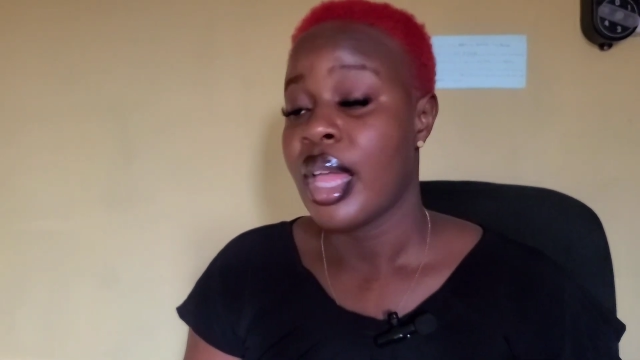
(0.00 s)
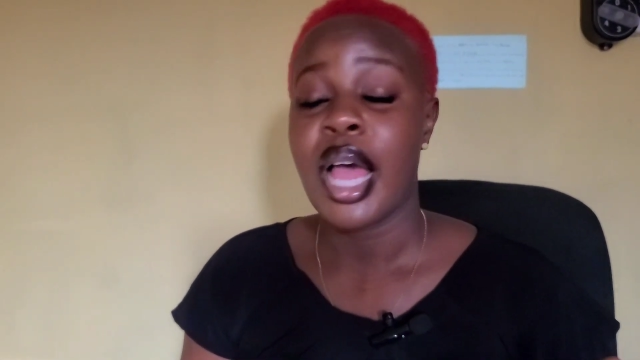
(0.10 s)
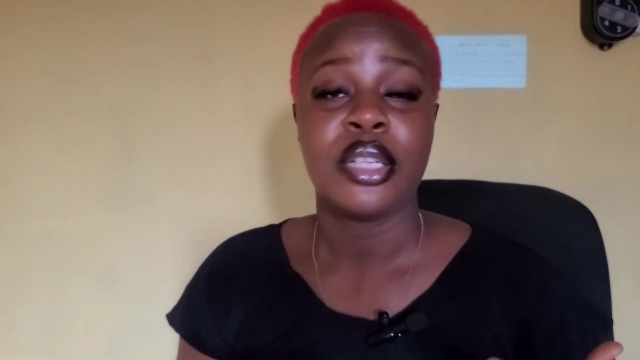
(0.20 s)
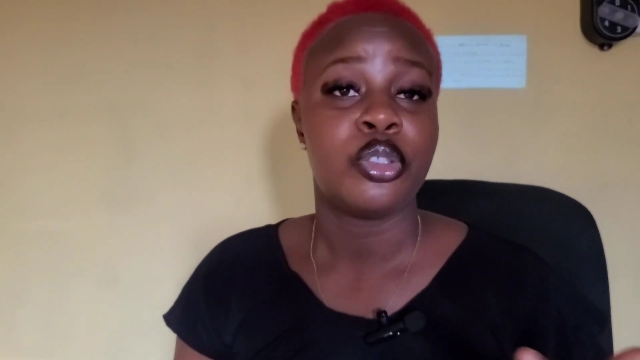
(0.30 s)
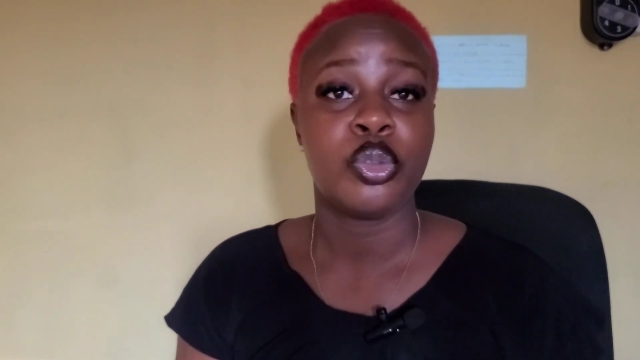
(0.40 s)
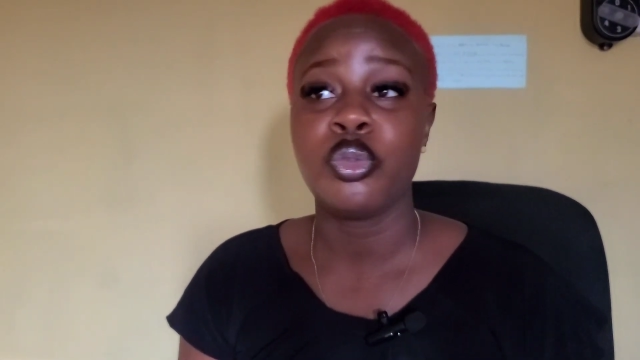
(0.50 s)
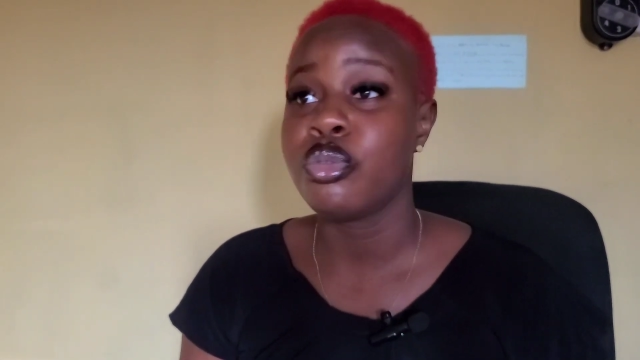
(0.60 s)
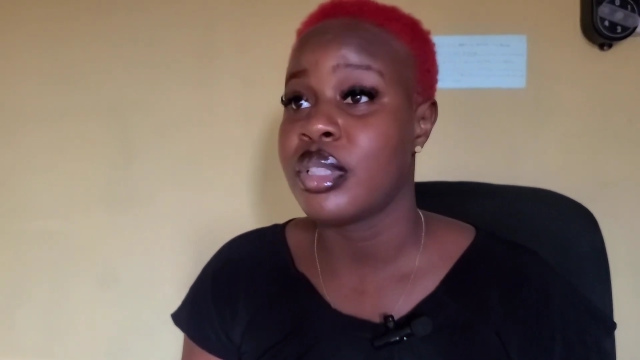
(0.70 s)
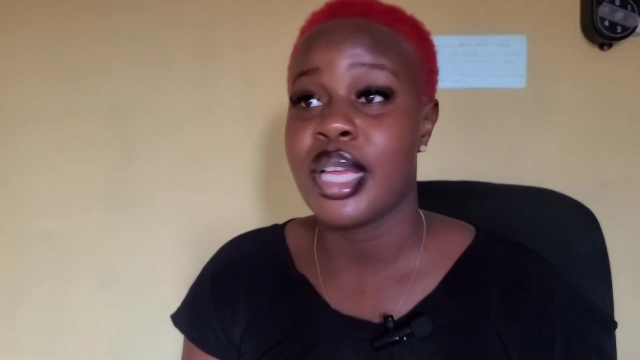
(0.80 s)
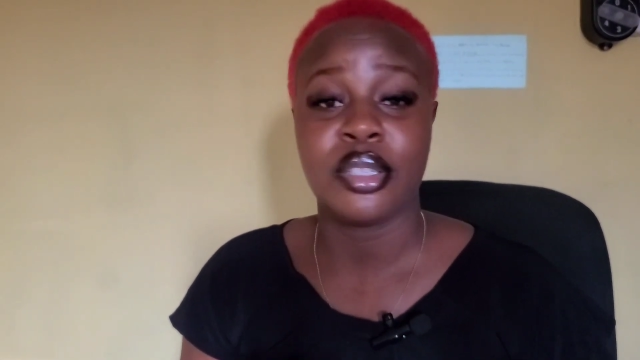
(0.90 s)
And
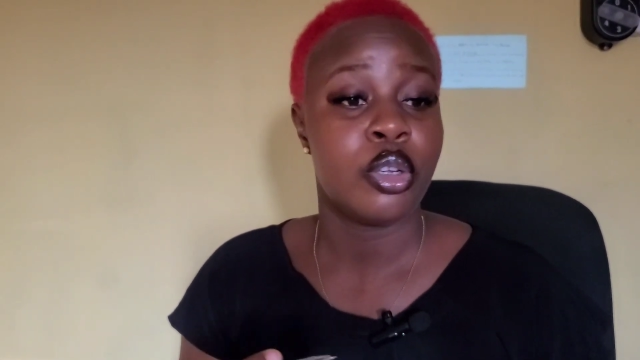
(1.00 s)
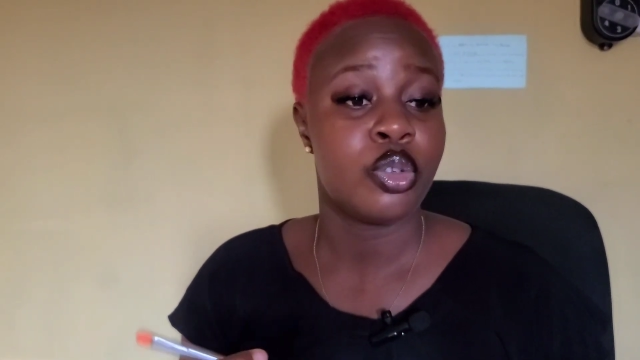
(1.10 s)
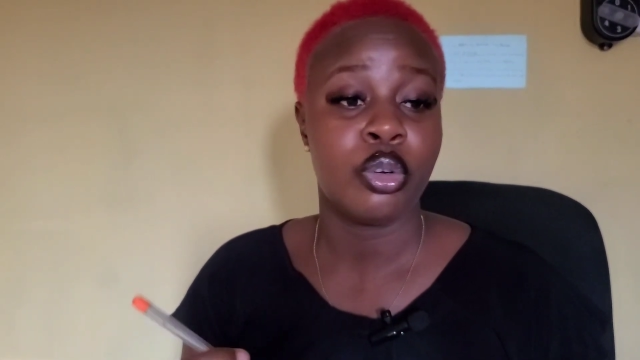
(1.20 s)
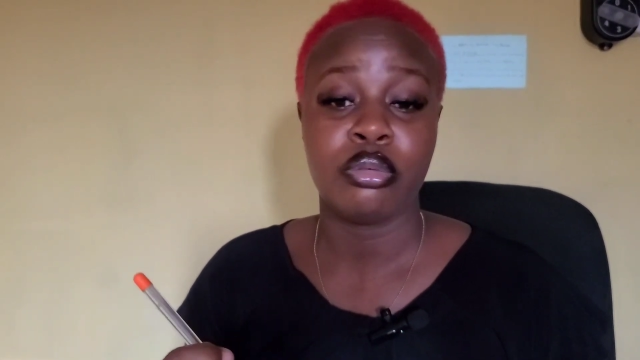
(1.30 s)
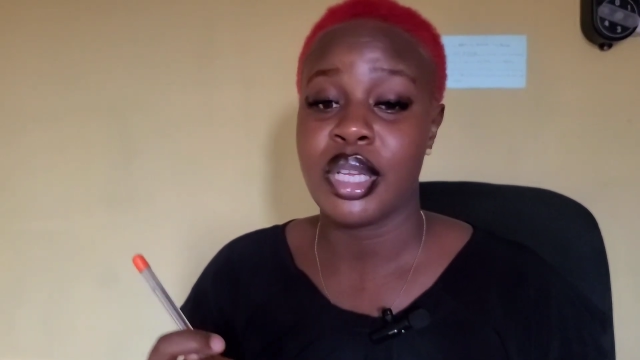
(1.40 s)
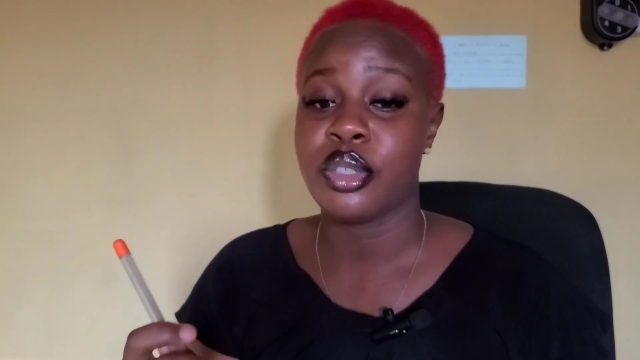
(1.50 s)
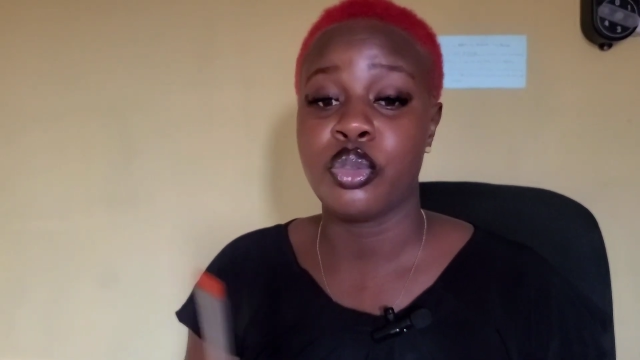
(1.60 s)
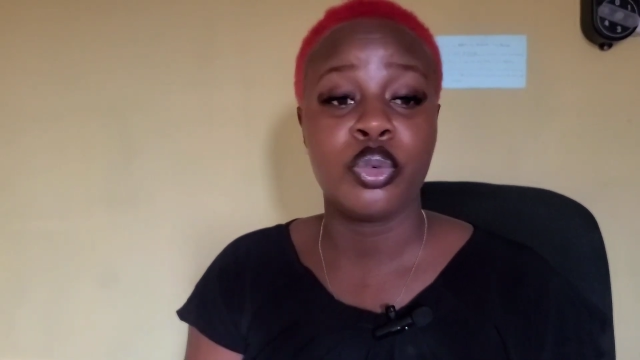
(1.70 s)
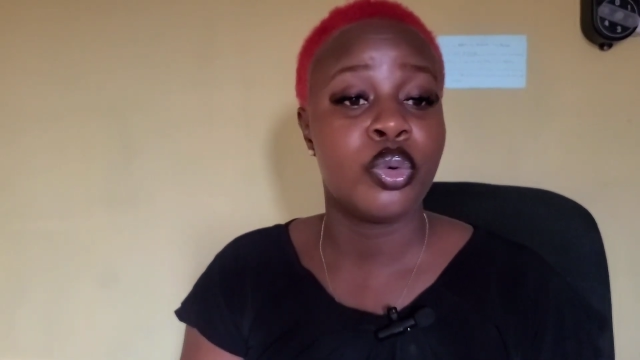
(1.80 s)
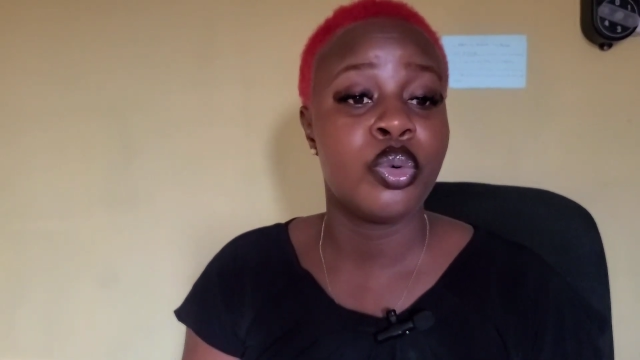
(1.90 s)
tools, there's
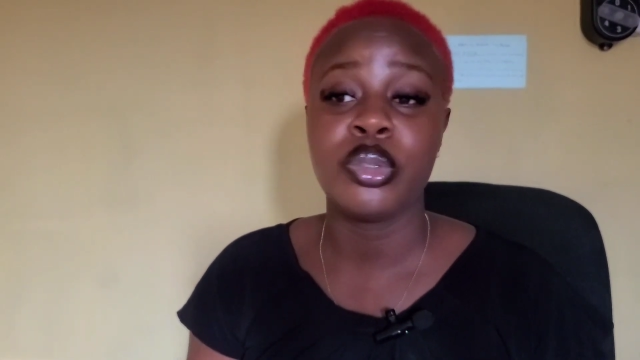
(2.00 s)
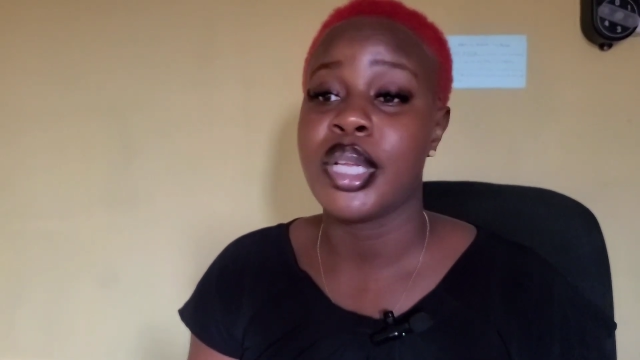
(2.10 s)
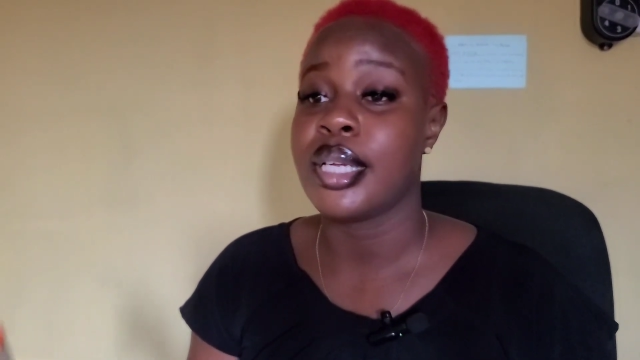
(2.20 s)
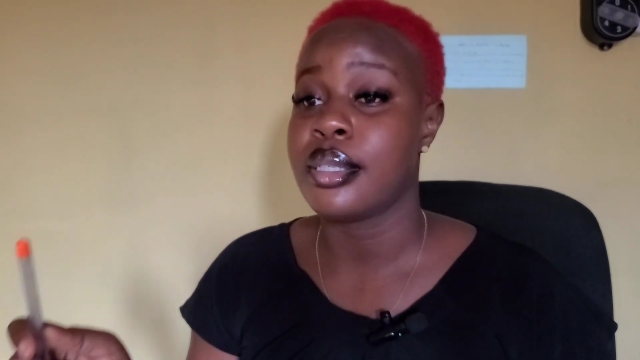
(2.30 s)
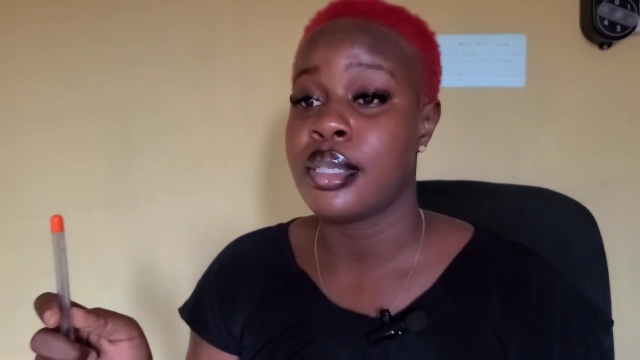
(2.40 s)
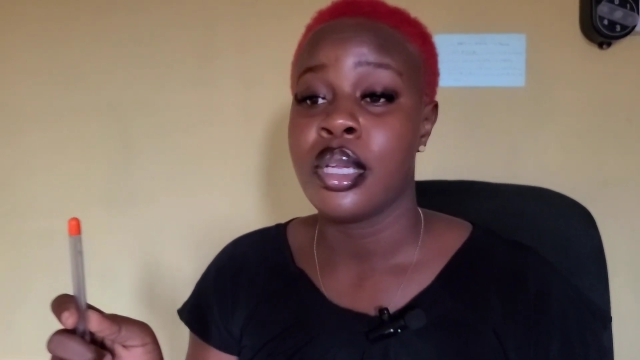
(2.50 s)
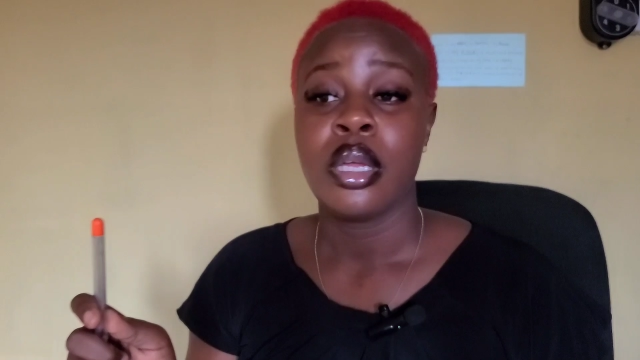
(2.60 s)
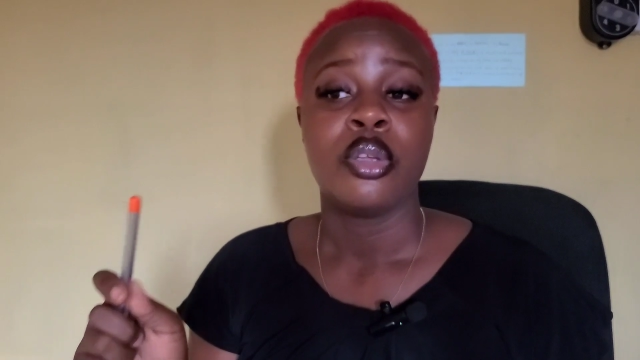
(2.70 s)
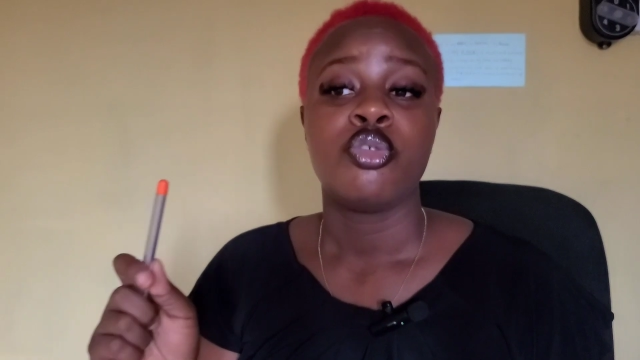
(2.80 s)
Google, there's